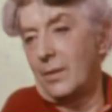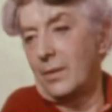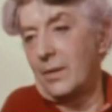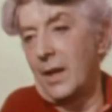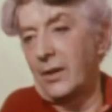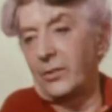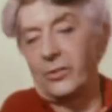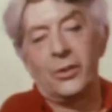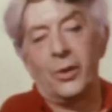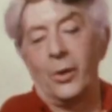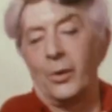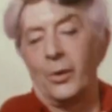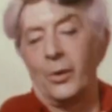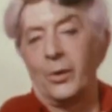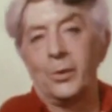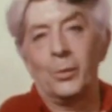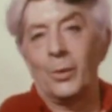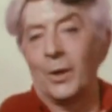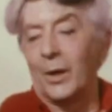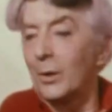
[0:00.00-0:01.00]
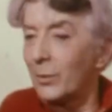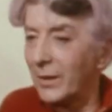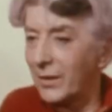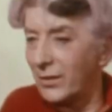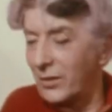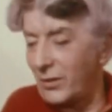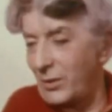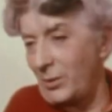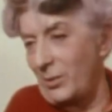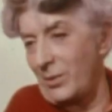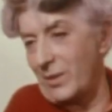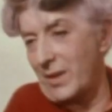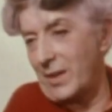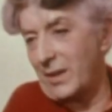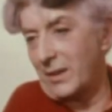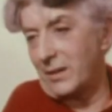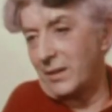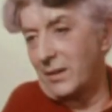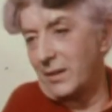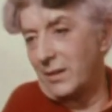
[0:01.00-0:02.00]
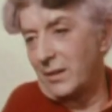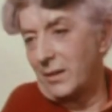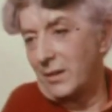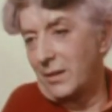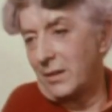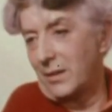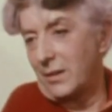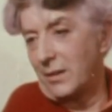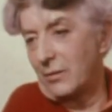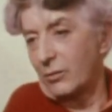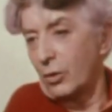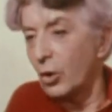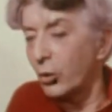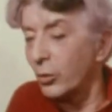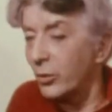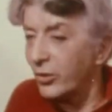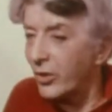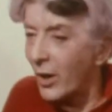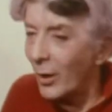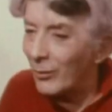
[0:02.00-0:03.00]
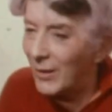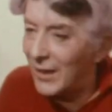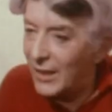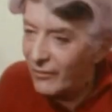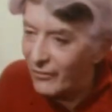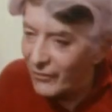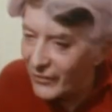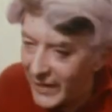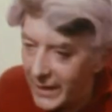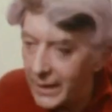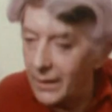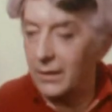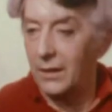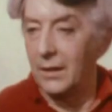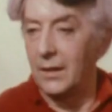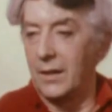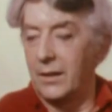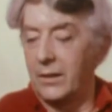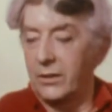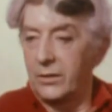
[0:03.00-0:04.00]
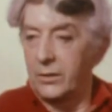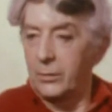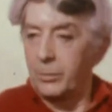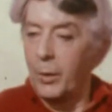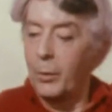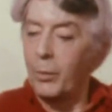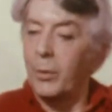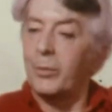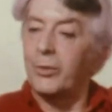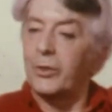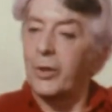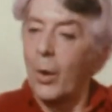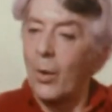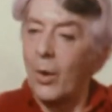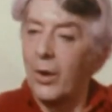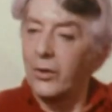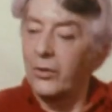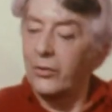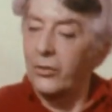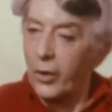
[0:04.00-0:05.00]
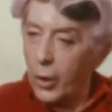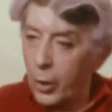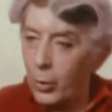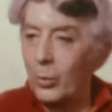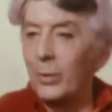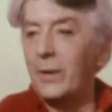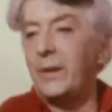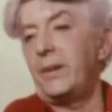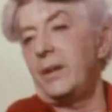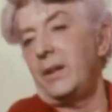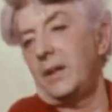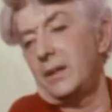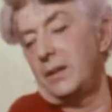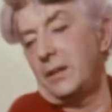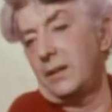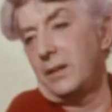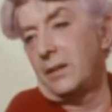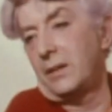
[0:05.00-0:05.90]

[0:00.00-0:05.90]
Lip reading: That's the only work we can do with it. Of course, we shan't really feel this, but we must go on as though we did.